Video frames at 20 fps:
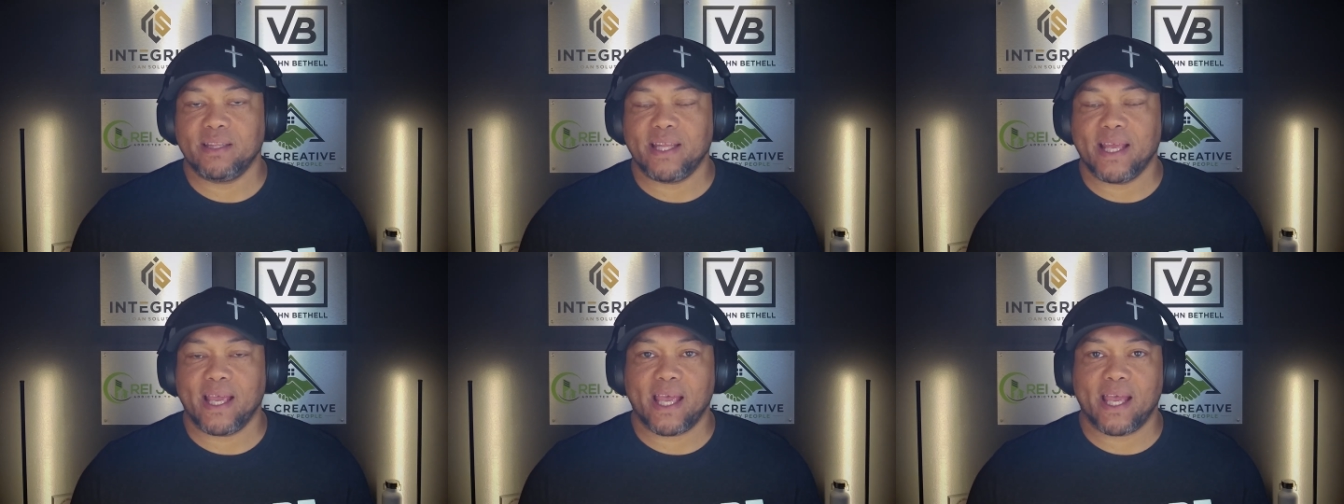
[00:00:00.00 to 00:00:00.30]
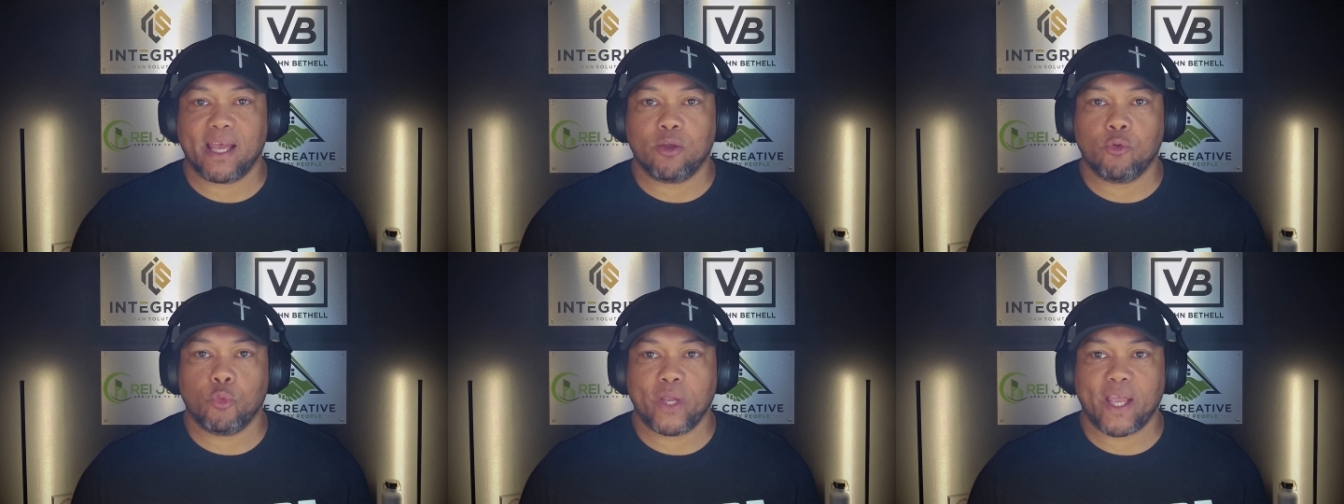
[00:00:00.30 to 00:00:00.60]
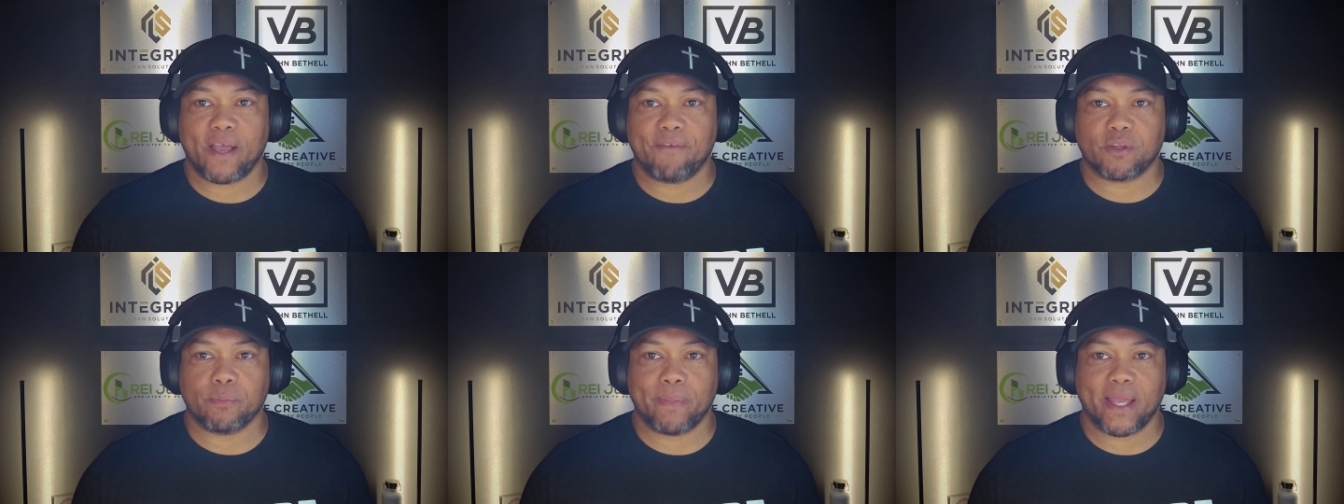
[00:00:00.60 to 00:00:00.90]
that we
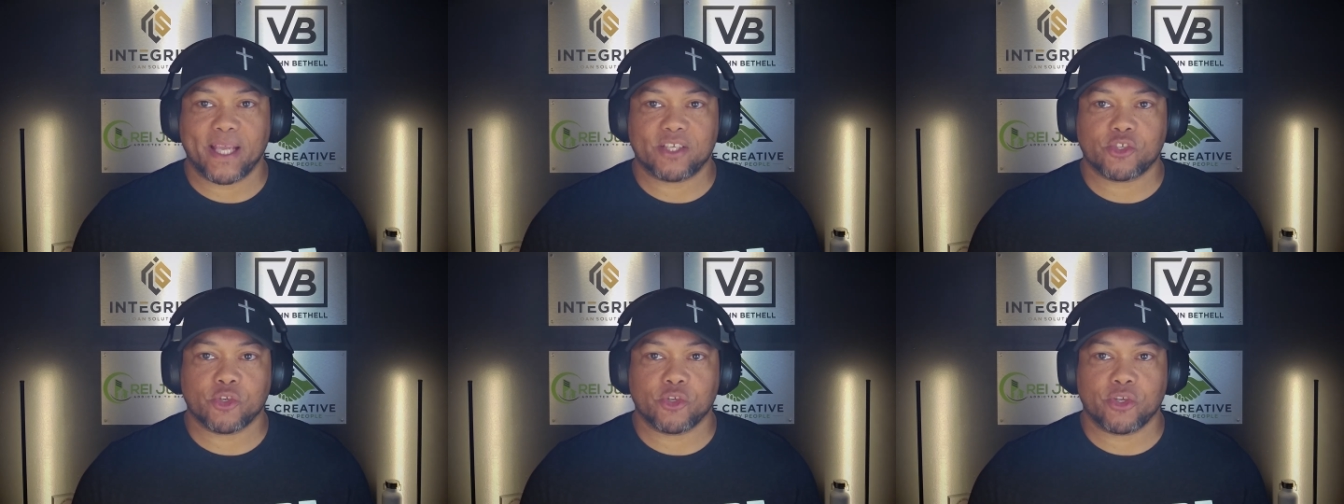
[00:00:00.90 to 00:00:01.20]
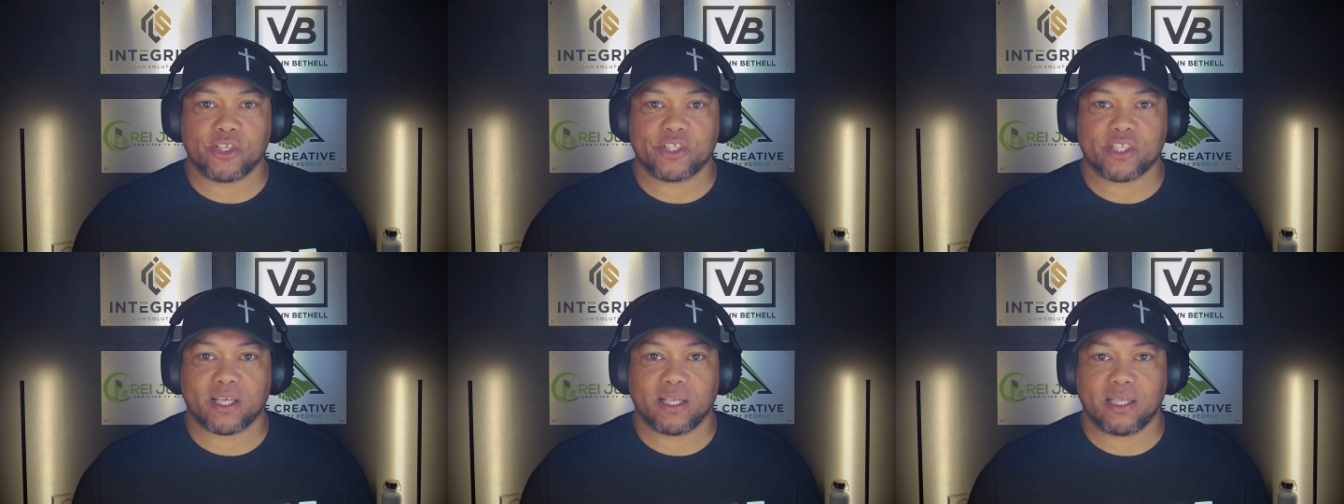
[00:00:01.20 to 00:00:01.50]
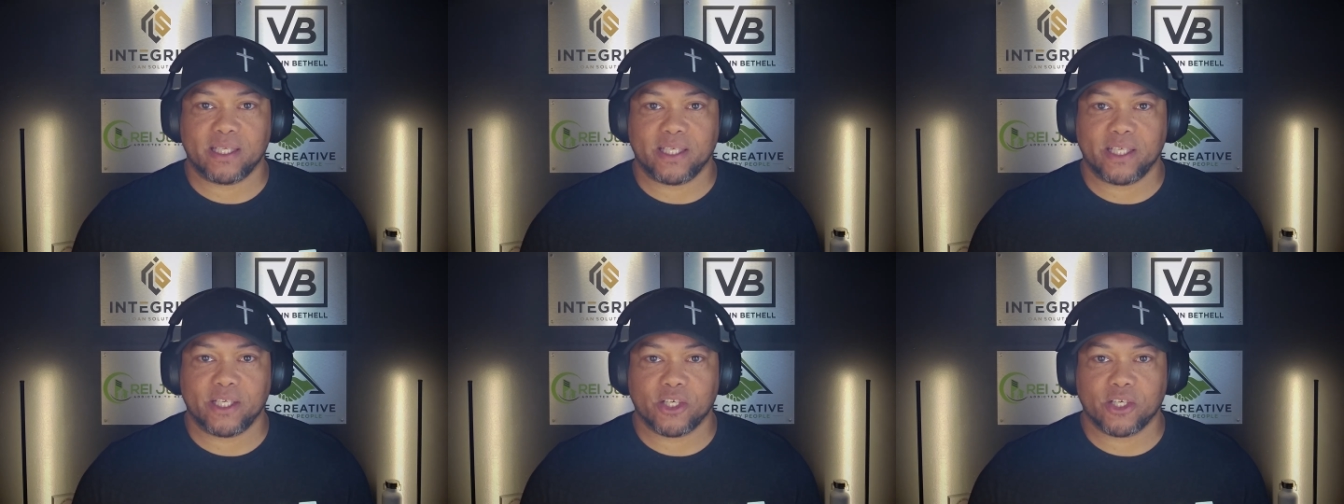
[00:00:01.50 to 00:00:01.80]
have to make sure is
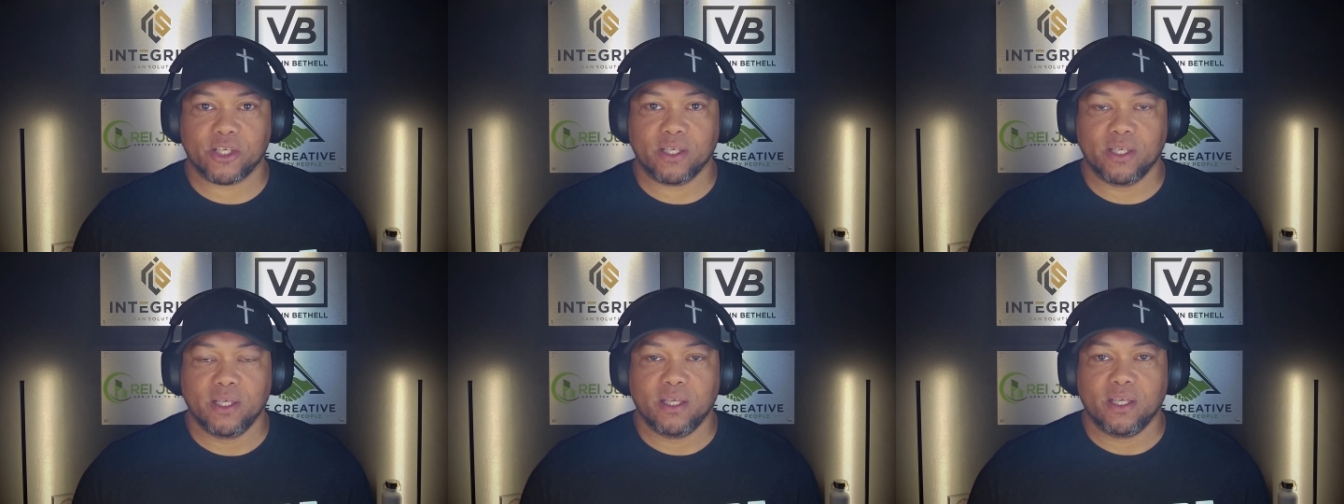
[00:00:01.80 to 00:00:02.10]
clear